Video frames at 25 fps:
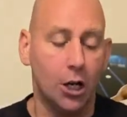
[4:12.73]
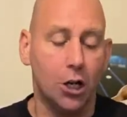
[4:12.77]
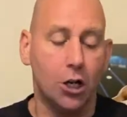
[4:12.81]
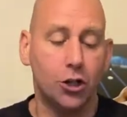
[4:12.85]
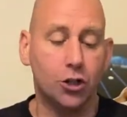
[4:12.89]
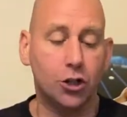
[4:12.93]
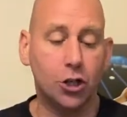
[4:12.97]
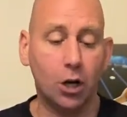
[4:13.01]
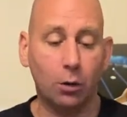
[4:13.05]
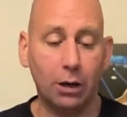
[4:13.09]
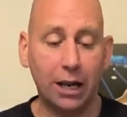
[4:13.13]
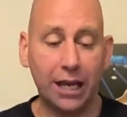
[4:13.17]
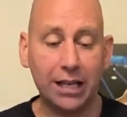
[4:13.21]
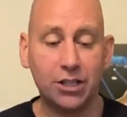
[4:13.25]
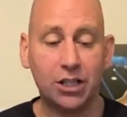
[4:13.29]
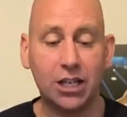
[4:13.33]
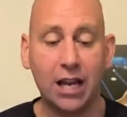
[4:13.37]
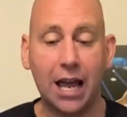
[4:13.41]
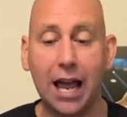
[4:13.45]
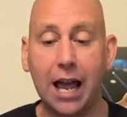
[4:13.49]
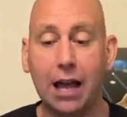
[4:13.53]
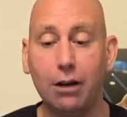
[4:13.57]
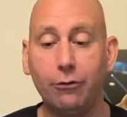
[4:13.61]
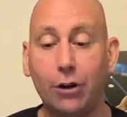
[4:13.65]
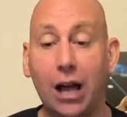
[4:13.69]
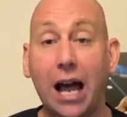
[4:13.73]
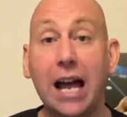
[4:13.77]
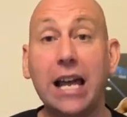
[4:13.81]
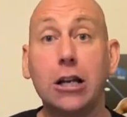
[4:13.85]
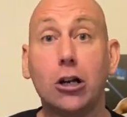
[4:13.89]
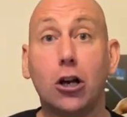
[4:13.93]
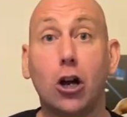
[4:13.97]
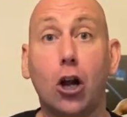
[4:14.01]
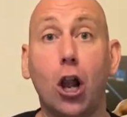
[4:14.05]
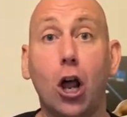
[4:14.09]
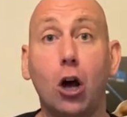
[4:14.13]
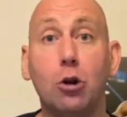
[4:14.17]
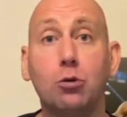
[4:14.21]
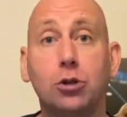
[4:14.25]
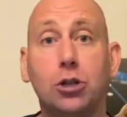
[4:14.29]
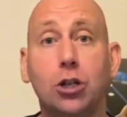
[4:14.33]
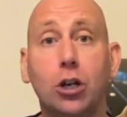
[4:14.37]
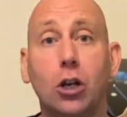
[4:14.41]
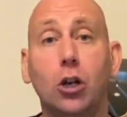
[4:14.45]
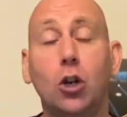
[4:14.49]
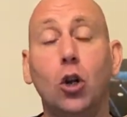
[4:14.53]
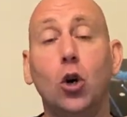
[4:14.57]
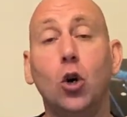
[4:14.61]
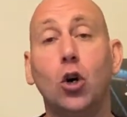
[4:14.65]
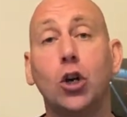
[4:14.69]
So let's have a closer
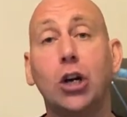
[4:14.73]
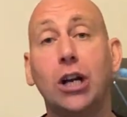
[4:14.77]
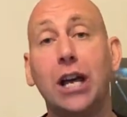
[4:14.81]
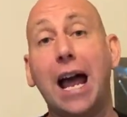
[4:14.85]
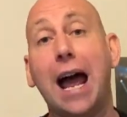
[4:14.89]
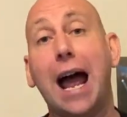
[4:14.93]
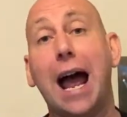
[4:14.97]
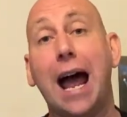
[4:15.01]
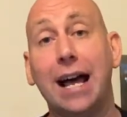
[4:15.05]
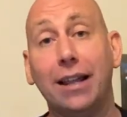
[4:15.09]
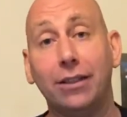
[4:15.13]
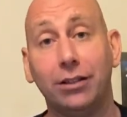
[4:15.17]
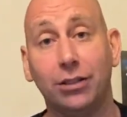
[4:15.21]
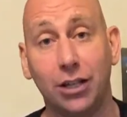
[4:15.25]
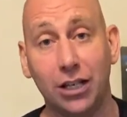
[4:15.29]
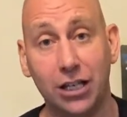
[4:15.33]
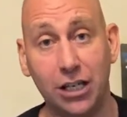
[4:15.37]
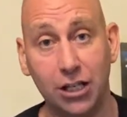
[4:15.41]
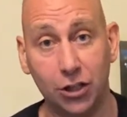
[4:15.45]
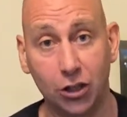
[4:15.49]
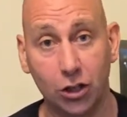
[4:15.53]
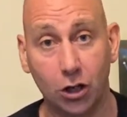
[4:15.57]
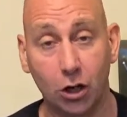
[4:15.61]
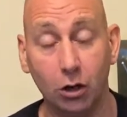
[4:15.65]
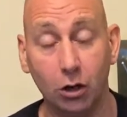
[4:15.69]
look at these